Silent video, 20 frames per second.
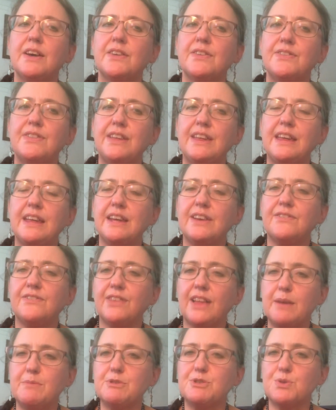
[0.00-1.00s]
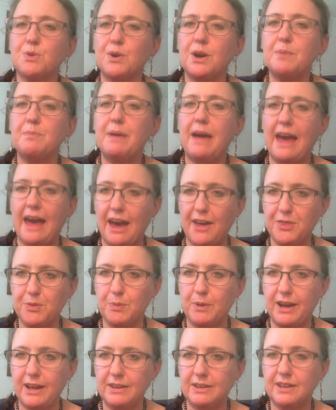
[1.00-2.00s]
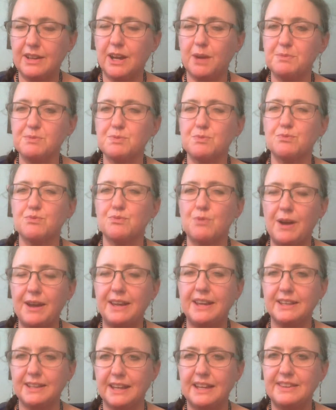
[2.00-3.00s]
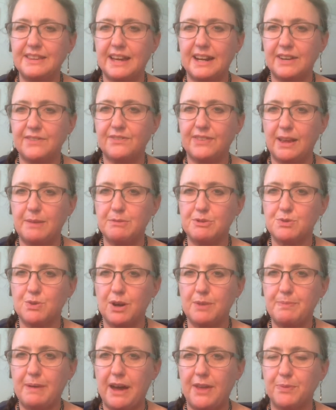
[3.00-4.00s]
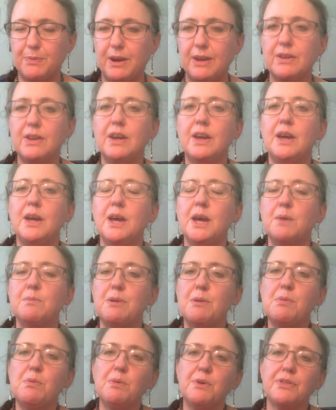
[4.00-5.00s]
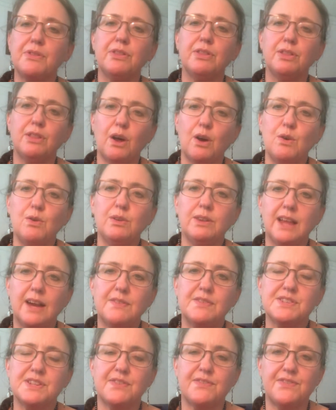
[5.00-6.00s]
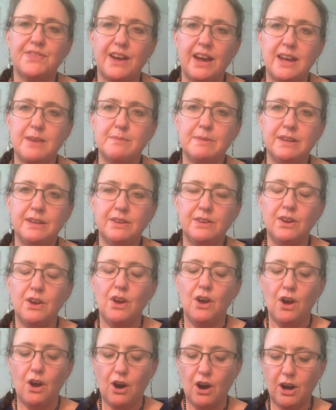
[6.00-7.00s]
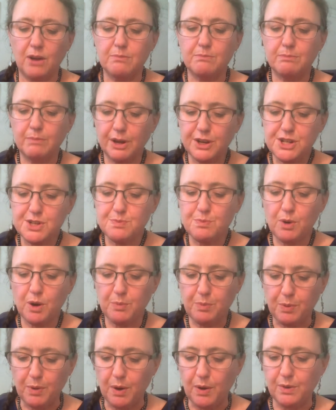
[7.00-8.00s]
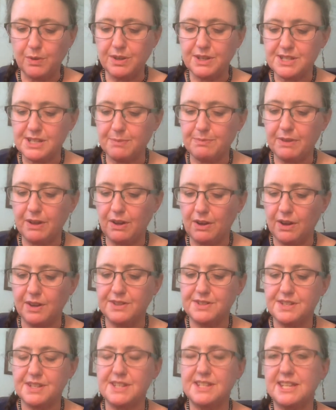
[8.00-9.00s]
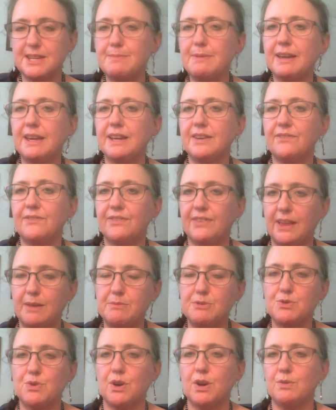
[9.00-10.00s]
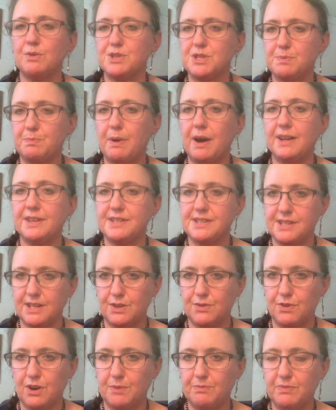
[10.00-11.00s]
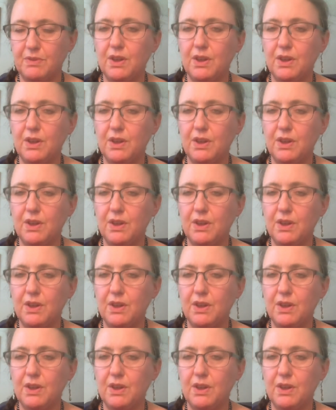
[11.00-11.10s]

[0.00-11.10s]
the inflammatory pathway. It helps regulate that inflammatory pathway. People with low levels of thiamine are much more prone to something called systemic inflammatory response syndrome,